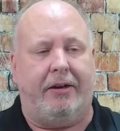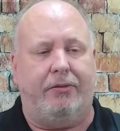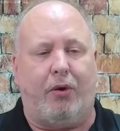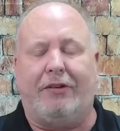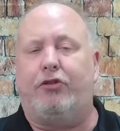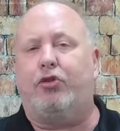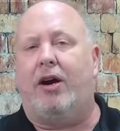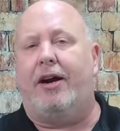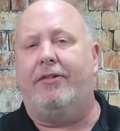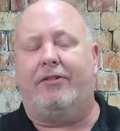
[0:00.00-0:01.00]

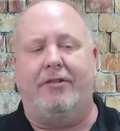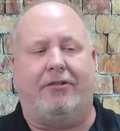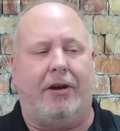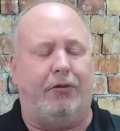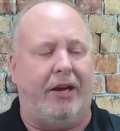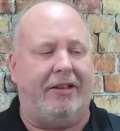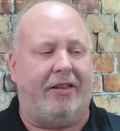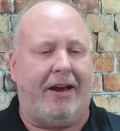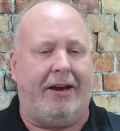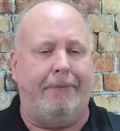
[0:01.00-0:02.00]
restaurants and stuff like
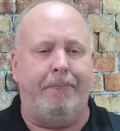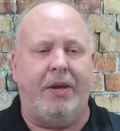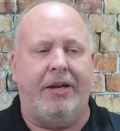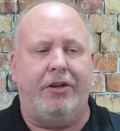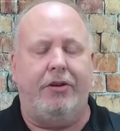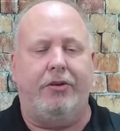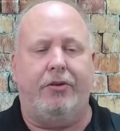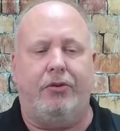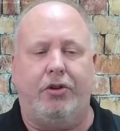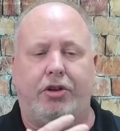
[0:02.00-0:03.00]
that,
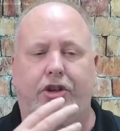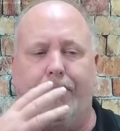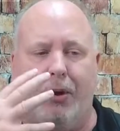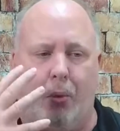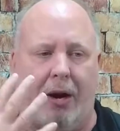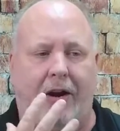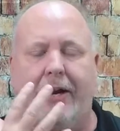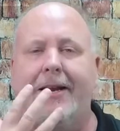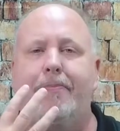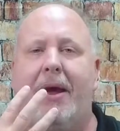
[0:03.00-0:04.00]
you should be
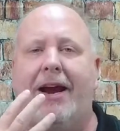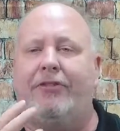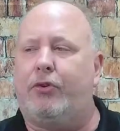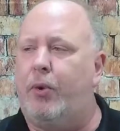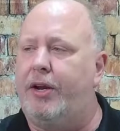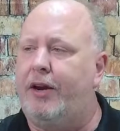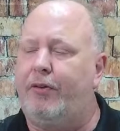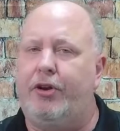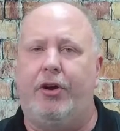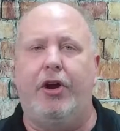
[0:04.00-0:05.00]
wearing a mask whenever
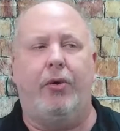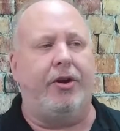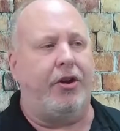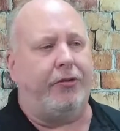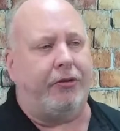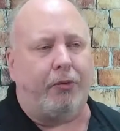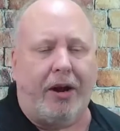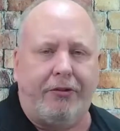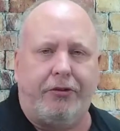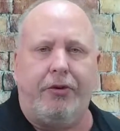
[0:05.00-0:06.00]
you go and use the
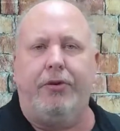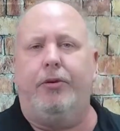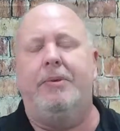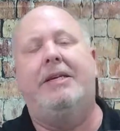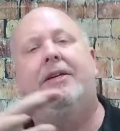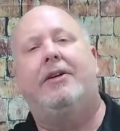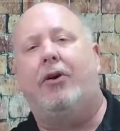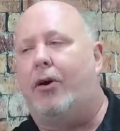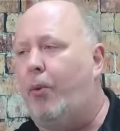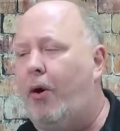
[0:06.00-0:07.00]
restroom
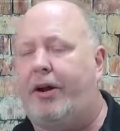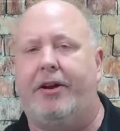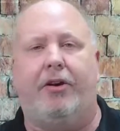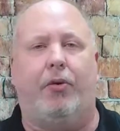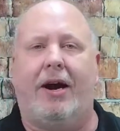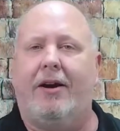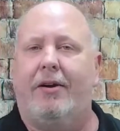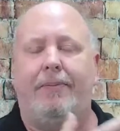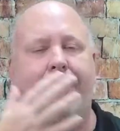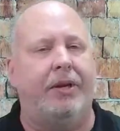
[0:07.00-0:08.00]
or walking
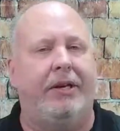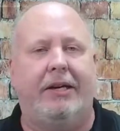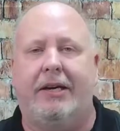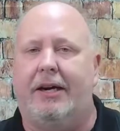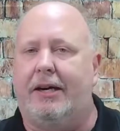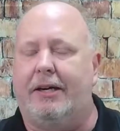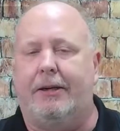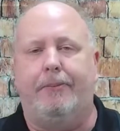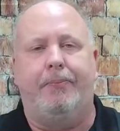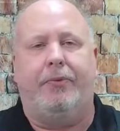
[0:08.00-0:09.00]
around
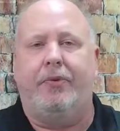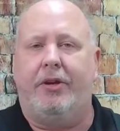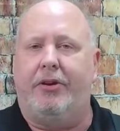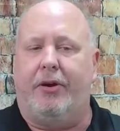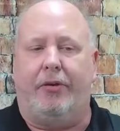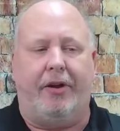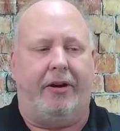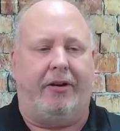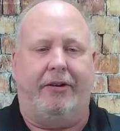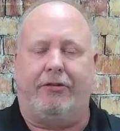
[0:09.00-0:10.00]

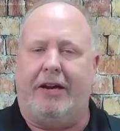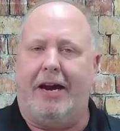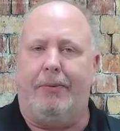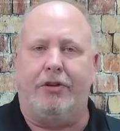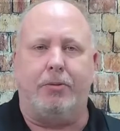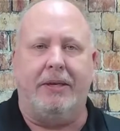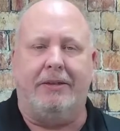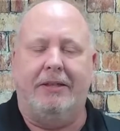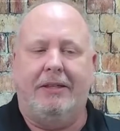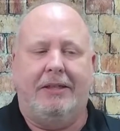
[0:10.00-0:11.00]
their establishment.
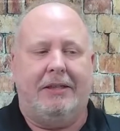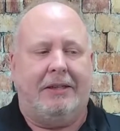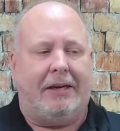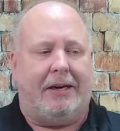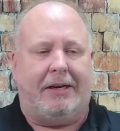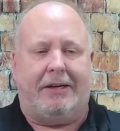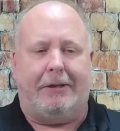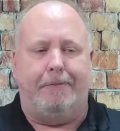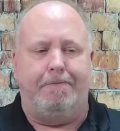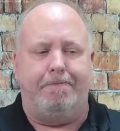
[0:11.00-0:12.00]
So